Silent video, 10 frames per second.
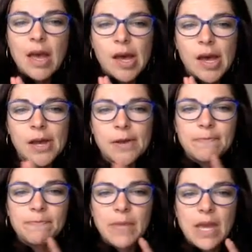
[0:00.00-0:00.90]

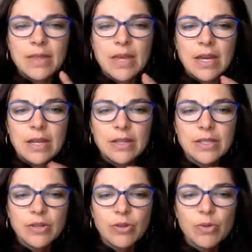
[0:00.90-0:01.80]
And then
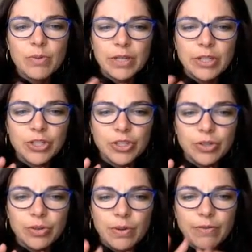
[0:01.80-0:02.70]
this global
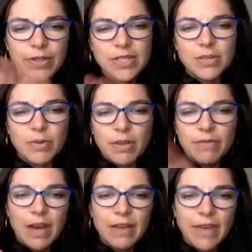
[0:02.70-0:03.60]
issue fits into one of
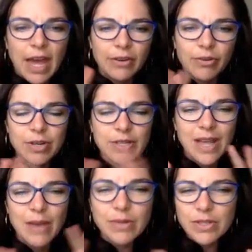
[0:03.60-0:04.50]
the 5 categories.
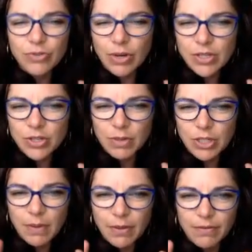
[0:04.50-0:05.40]
I wouldn't stress too
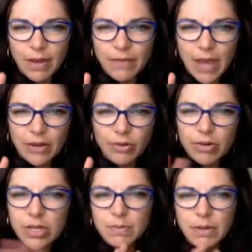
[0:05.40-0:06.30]
much about the 5
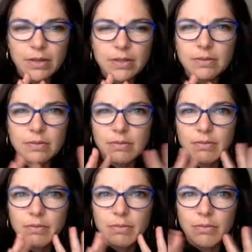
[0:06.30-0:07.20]
categories because
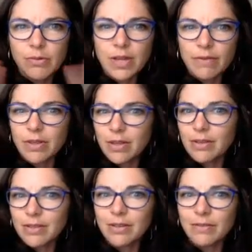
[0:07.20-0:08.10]
most everything
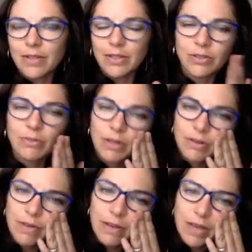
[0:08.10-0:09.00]
is going to fit into one of
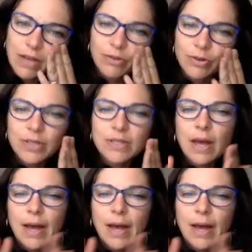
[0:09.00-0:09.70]
the 5 categories.